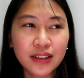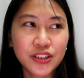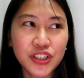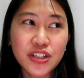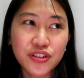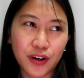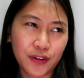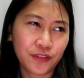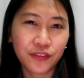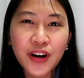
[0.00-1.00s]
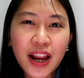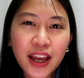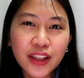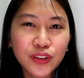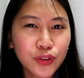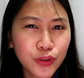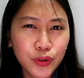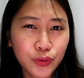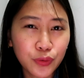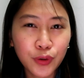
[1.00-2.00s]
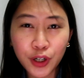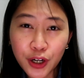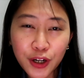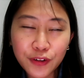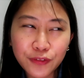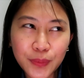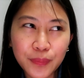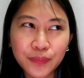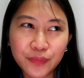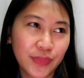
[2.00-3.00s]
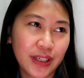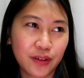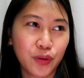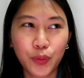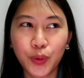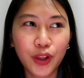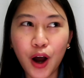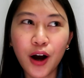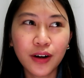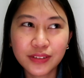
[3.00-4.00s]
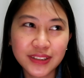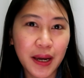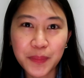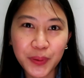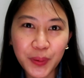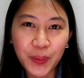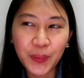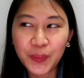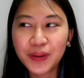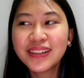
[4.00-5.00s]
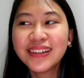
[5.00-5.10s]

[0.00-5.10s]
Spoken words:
she's your friend, you knew her from like long time ago,